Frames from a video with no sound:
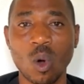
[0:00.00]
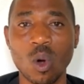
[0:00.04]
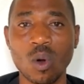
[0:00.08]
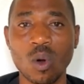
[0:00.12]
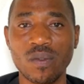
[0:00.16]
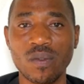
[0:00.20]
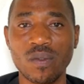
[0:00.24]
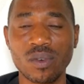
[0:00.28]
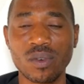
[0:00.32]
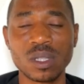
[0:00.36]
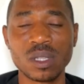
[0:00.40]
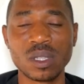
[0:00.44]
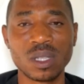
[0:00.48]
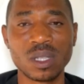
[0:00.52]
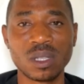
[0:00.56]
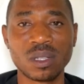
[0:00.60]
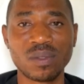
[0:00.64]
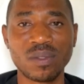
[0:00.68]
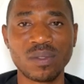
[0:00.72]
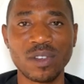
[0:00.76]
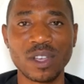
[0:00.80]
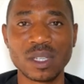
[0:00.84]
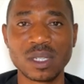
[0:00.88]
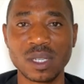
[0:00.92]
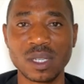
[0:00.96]
conference
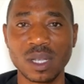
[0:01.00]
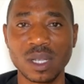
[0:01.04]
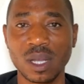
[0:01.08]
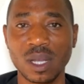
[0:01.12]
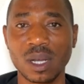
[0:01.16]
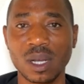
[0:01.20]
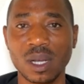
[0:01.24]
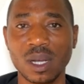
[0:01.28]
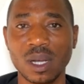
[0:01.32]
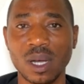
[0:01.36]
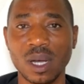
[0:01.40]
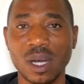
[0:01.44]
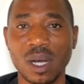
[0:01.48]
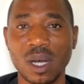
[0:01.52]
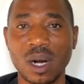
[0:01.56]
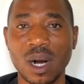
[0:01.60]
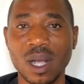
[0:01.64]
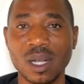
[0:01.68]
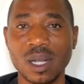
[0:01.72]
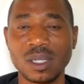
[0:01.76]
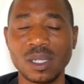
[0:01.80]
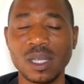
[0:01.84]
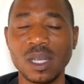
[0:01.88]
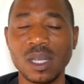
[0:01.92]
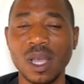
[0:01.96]
is facing
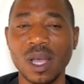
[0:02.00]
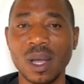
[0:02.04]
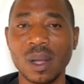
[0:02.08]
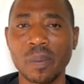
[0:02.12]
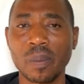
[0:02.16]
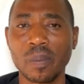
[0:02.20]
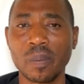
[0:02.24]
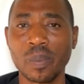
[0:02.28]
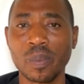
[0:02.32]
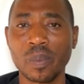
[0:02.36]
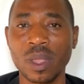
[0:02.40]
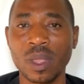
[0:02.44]
right here.